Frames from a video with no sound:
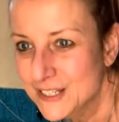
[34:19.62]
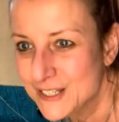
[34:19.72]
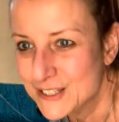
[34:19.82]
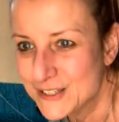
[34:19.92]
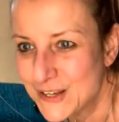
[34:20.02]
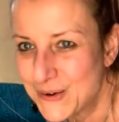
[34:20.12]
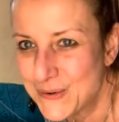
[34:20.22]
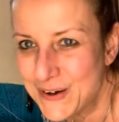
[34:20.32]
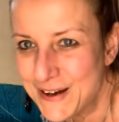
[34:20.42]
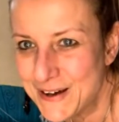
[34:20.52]

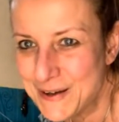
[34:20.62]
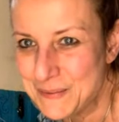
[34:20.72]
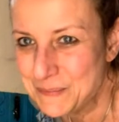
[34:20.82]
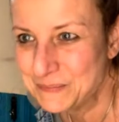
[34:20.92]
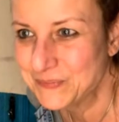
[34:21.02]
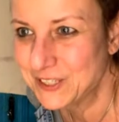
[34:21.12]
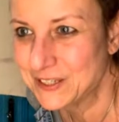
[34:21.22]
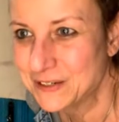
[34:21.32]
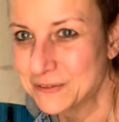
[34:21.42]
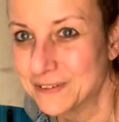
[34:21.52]
So I'm, you
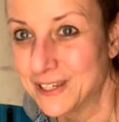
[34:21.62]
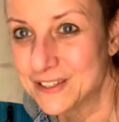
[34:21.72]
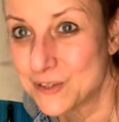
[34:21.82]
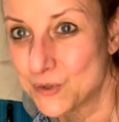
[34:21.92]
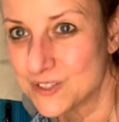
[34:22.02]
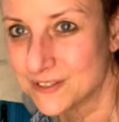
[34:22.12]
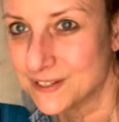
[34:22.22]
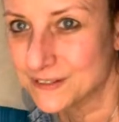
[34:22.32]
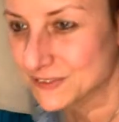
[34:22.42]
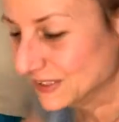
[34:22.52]
know, exhausted
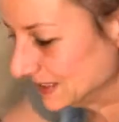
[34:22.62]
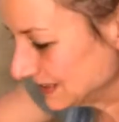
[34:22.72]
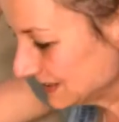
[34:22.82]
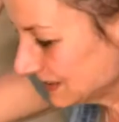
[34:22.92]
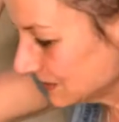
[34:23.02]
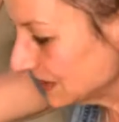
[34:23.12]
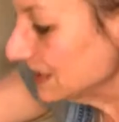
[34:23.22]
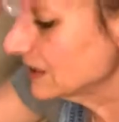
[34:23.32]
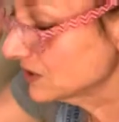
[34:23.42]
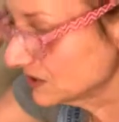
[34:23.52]
after that. So,
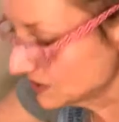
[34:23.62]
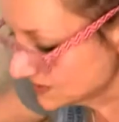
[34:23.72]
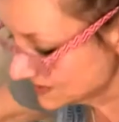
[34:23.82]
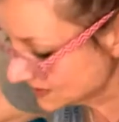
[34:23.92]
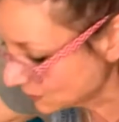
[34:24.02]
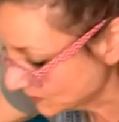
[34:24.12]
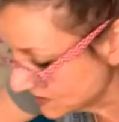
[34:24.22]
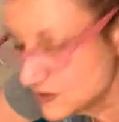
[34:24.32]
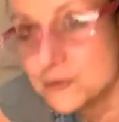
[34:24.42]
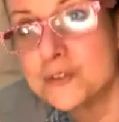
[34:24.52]
and on Thursdays I
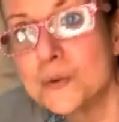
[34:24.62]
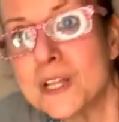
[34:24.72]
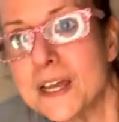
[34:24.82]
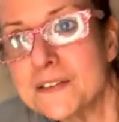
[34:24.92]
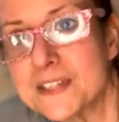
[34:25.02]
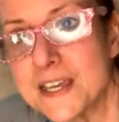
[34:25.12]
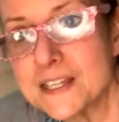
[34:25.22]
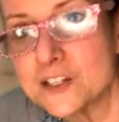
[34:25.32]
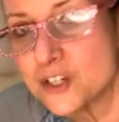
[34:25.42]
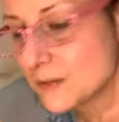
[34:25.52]
always do 2 lives. I had
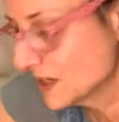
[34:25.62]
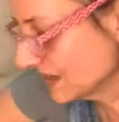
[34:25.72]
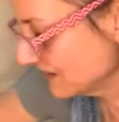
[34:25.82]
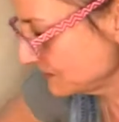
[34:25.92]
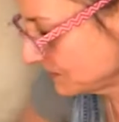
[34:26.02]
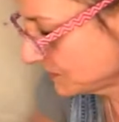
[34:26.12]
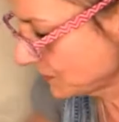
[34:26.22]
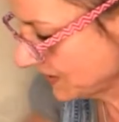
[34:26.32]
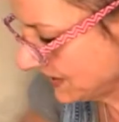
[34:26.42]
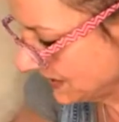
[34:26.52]
a German live
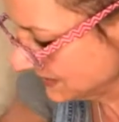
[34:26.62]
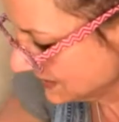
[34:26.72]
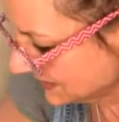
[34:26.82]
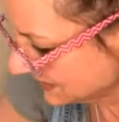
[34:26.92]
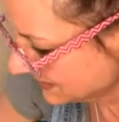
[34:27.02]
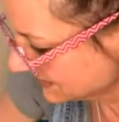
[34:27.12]
beforehand, and